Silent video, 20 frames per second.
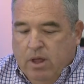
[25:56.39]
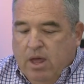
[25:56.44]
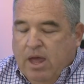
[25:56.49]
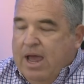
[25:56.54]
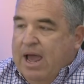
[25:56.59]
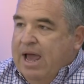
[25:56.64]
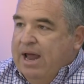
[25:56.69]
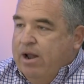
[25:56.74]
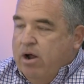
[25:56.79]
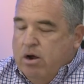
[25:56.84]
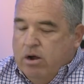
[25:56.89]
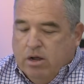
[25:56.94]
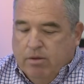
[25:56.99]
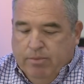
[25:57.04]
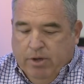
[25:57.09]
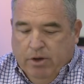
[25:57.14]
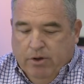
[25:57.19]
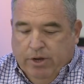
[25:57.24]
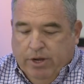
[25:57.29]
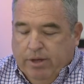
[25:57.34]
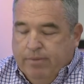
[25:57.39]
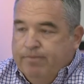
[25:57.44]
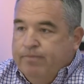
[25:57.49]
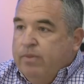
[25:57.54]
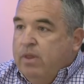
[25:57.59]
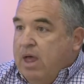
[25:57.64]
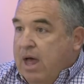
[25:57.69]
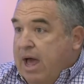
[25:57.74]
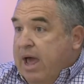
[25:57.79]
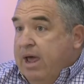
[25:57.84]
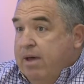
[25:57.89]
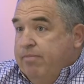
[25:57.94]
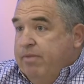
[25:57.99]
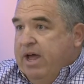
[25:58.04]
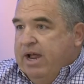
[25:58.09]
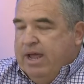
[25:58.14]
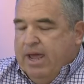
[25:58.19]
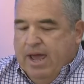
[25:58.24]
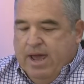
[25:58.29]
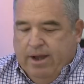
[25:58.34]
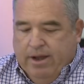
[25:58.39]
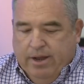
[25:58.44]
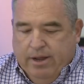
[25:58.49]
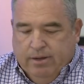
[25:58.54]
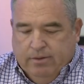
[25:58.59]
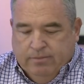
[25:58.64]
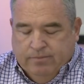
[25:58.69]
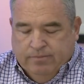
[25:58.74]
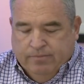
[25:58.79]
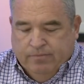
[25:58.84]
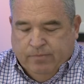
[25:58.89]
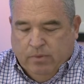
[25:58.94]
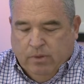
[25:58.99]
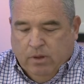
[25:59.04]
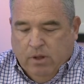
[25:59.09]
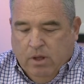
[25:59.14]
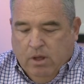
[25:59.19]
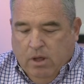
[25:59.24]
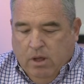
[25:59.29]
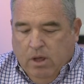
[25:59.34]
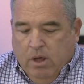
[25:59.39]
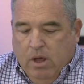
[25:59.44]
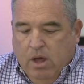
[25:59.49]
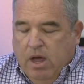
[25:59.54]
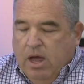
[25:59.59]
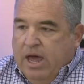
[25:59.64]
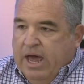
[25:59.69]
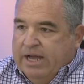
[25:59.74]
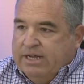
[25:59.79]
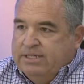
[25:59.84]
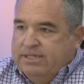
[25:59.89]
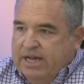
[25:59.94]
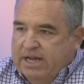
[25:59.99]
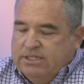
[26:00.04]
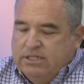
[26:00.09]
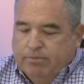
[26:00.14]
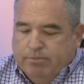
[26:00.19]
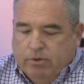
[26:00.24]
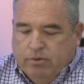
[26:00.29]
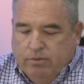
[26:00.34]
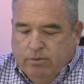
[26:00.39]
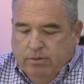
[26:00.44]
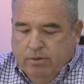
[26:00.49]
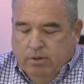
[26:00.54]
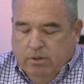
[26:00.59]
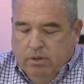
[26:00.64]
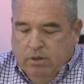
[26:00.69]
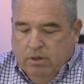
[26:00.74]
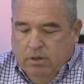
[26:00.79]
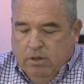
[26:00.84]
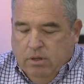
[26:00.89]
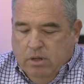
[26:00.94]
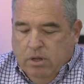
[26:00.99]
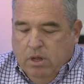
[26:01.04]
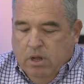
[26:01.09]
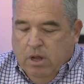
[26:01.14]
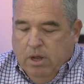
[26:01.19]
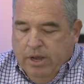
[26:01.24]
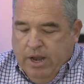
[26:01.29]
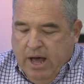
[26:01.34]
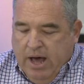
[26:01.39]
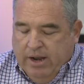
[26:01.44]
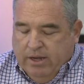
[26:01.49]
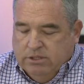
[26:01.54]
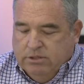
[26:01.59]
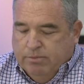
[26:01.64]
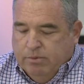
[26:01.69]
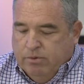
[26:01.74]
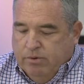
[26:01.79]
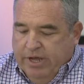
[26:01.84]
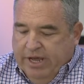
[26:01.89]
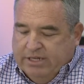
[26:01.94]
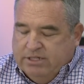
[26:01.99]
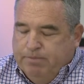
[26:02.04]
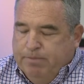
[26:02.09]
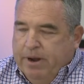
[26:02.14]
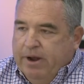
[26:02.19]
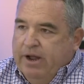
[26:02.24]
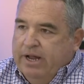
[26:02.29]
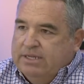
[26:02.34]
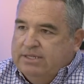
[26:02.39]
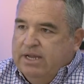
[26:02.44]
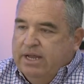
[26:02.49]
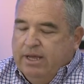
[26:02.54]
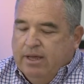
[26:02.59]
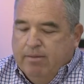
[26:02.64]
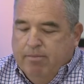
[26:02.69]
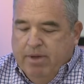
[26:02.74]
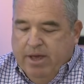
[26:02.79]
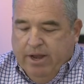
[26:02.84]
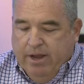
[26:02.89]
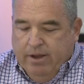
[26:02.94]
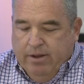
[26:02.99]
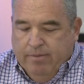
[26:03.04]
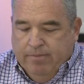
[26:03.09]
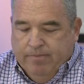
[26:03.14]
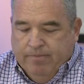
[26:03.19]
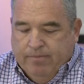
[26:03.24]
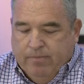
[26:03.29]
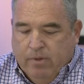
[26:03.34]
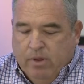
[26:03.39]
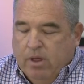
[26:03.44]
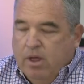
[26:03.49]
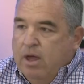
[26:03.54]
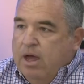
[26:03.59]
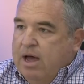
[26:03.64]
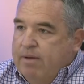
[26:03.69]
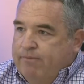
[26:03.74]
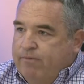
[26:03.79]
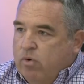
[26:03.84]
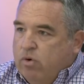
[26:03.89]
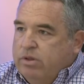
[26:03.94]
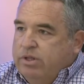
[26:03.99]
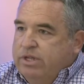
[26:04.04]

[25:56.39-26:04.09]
and our community. I am that candidate. Accessible, knowledgeable, experienced, and committed. I'm 4th